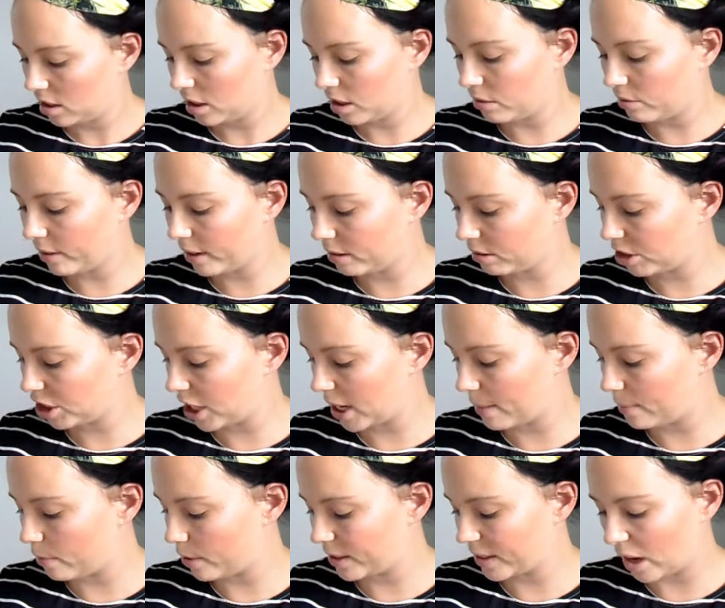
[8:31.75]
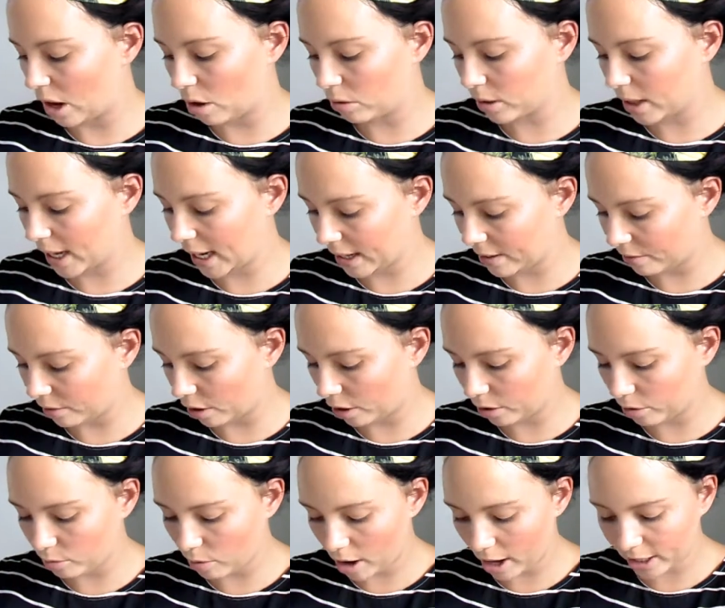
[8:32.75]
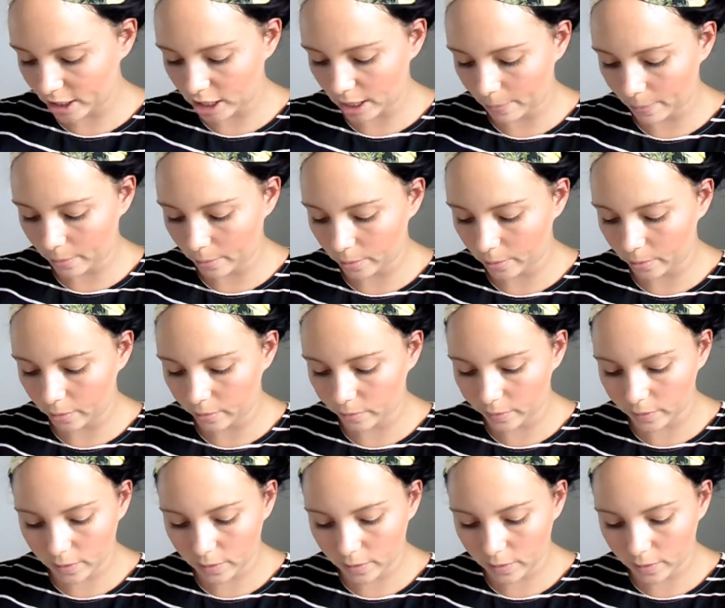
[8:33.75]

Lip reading: The real cheap ones, Old Kent Road, Whitechapel.